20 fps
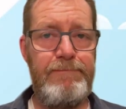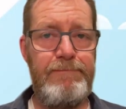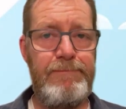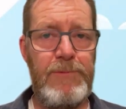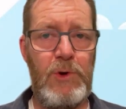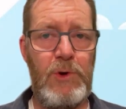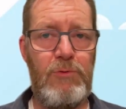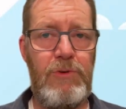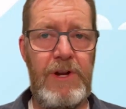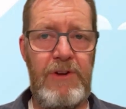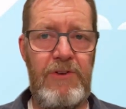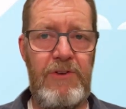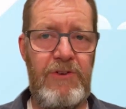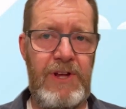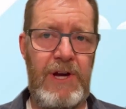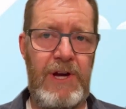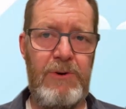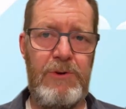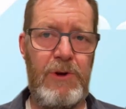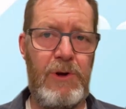You're ready to
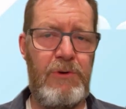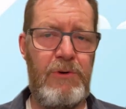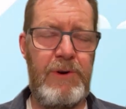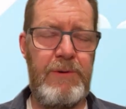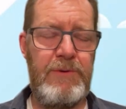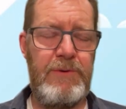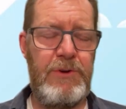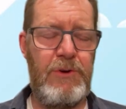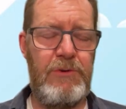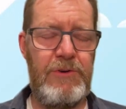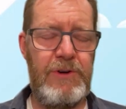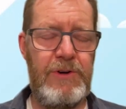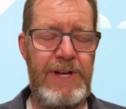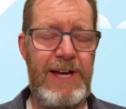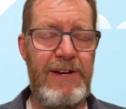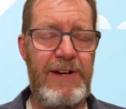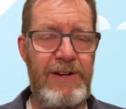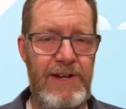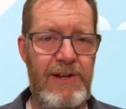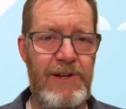calculate
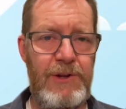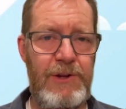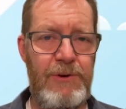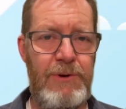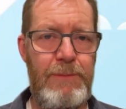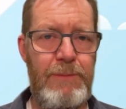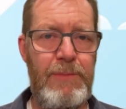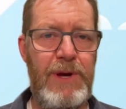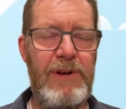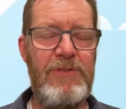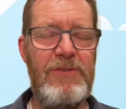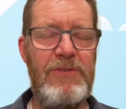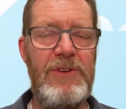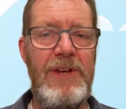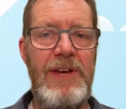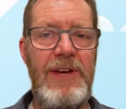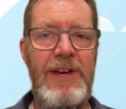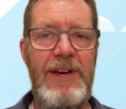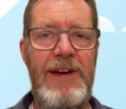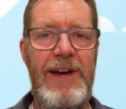your impacts
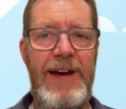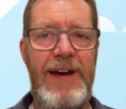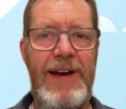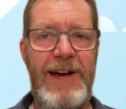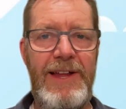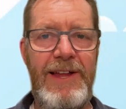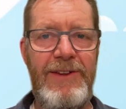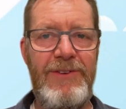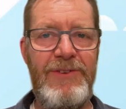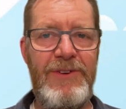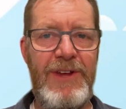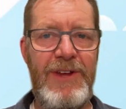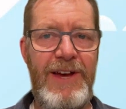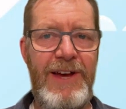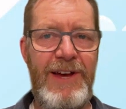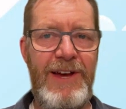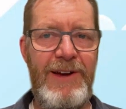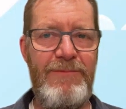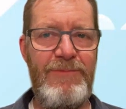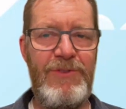and
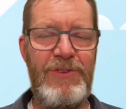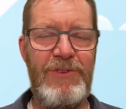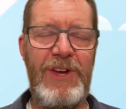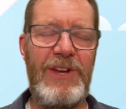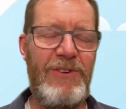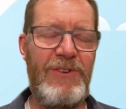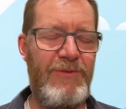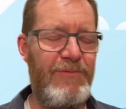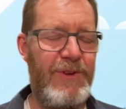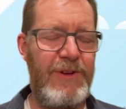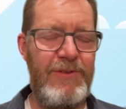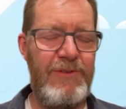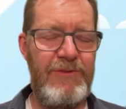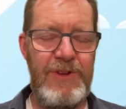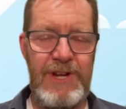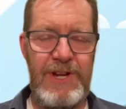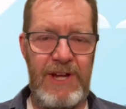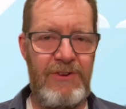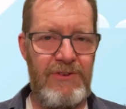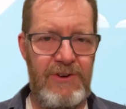take the
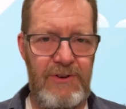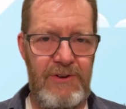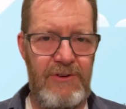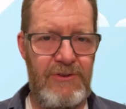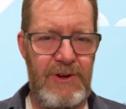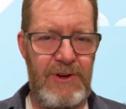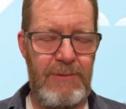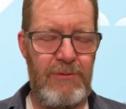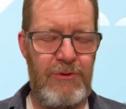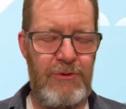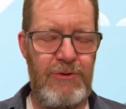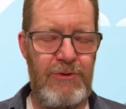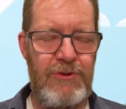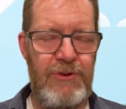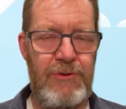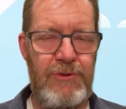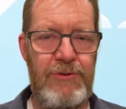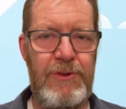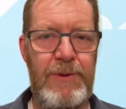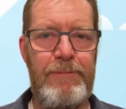necessary steps to
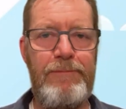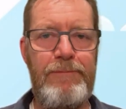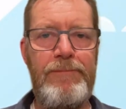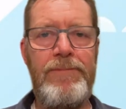reduce them.